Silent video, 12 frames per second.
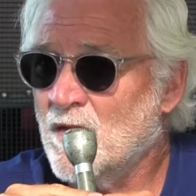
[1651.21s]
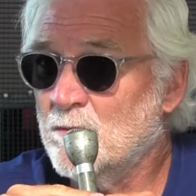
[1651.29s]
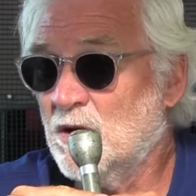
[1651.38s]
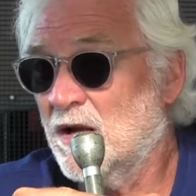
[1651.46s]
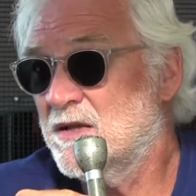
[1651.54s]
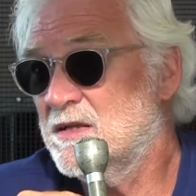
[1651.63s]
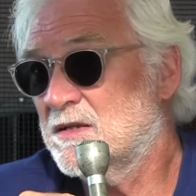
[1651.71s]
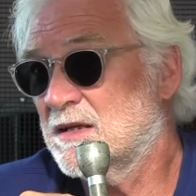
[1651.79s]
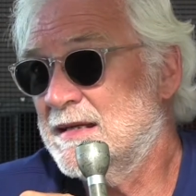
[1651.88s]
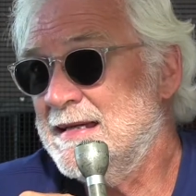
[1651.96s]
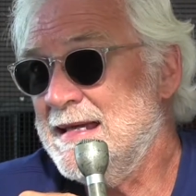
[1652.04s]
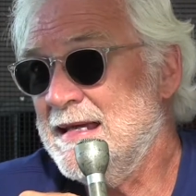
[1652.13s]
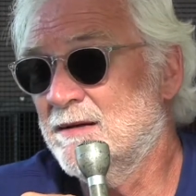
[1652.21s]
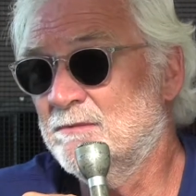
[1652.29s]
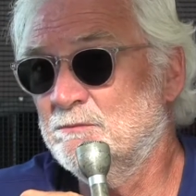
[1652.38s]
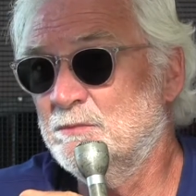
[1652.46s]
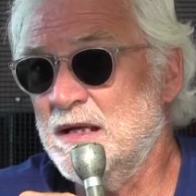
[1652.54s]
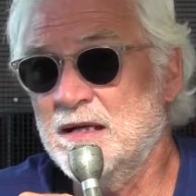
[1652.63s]
But I think the key of
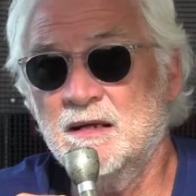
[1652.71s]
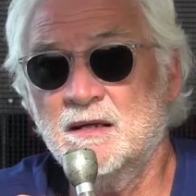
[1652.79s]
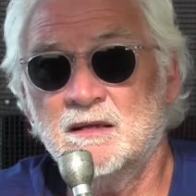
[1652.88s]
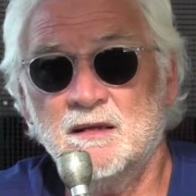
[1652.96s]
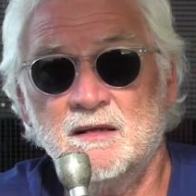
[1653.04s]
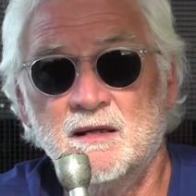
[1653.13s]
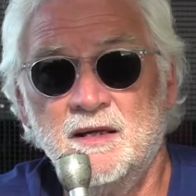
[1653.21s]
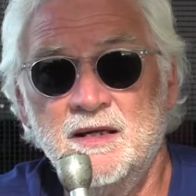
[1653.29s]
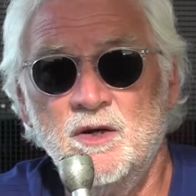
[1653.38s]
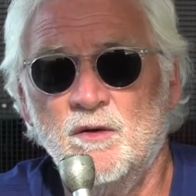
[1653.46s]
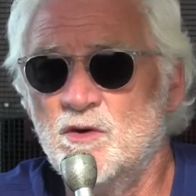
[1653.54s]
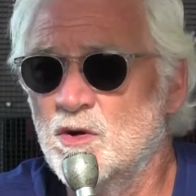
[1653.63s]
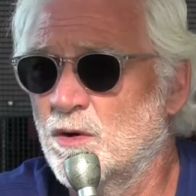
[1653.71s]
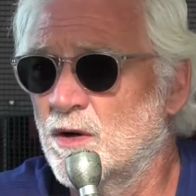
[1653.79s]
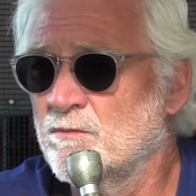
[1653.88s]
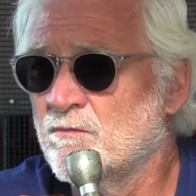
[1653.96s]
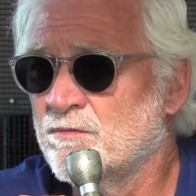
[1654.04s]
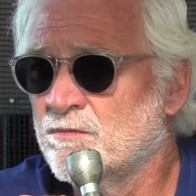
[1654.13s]
being a, an
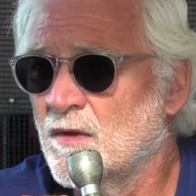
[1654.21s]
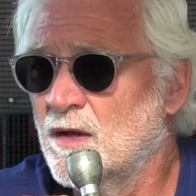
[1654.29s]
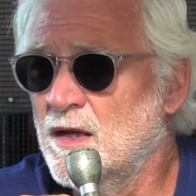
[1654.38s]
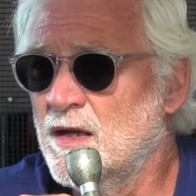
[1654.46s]
interviewer mm -hmm.